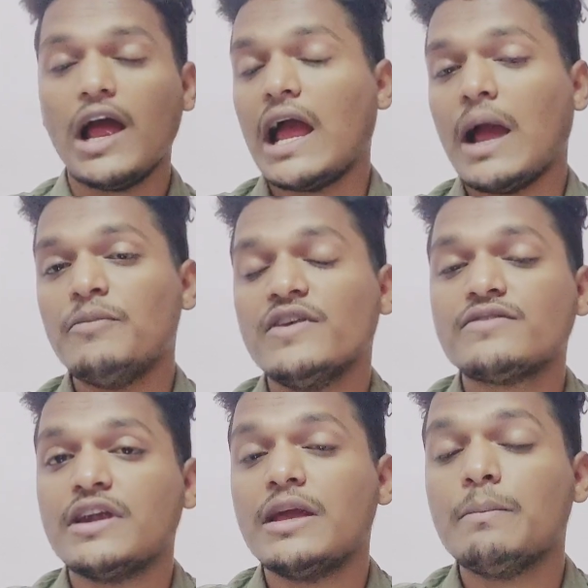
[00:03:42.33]
I'm just
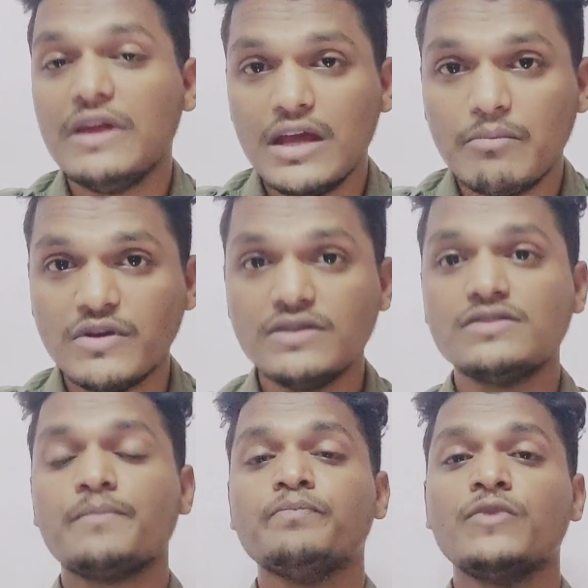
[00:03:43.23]
studying
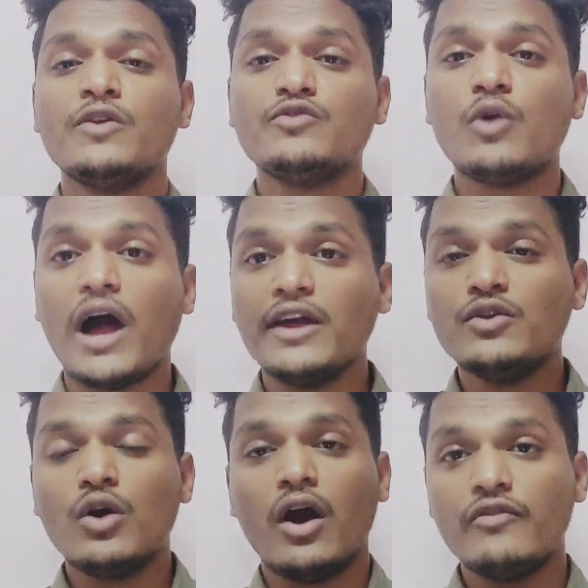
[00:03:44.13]
BMS. So I
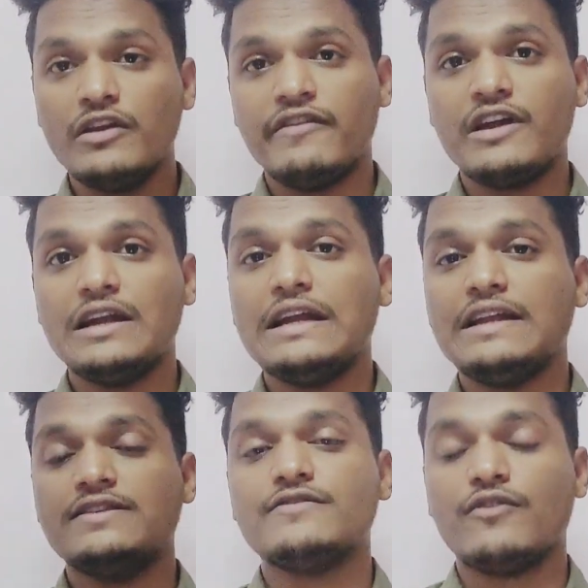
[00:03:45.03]
know how difficult it
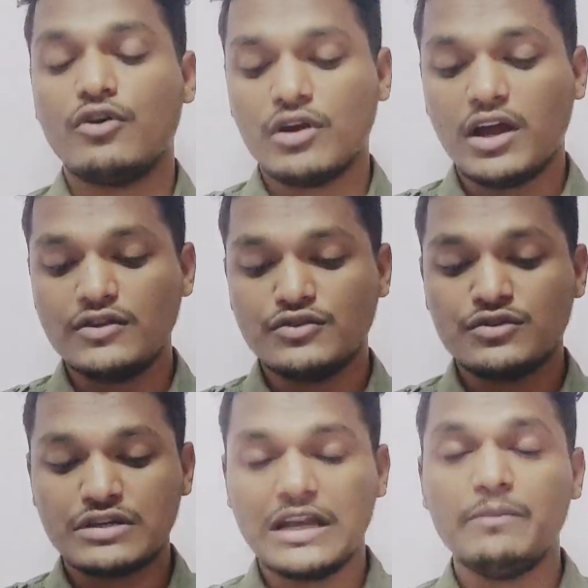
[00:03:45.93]
is for us to
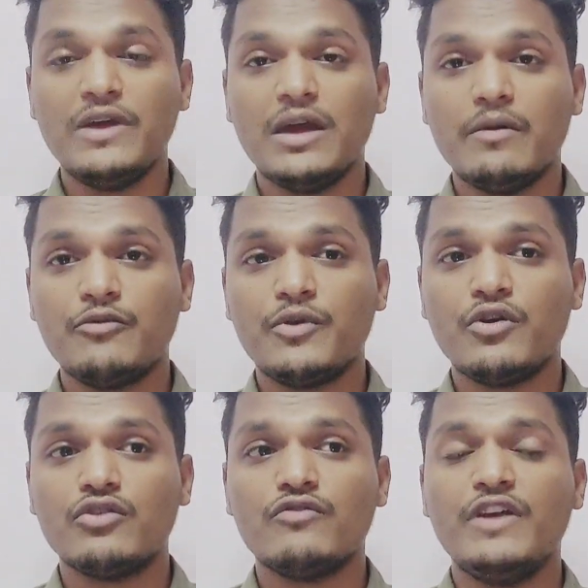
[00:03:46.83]
study BMS,
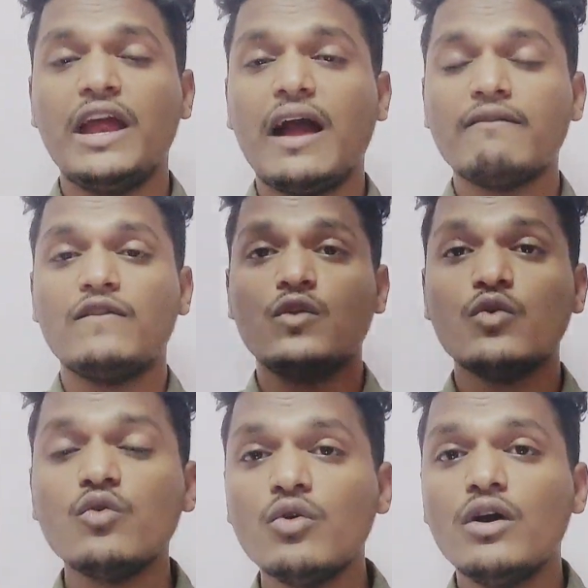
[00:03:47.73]
because we have
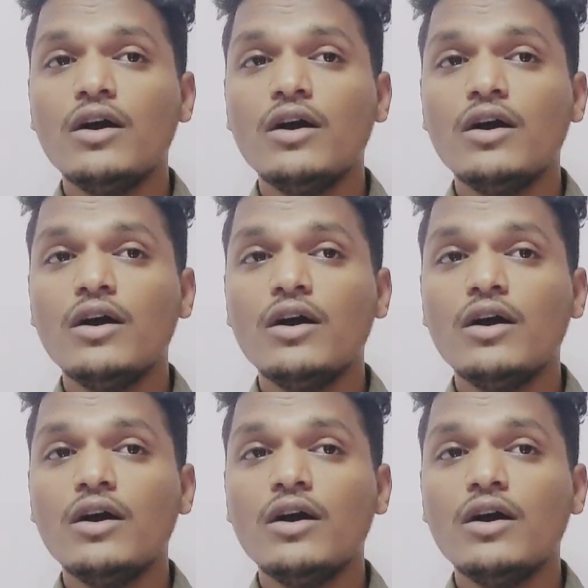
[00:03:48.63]
no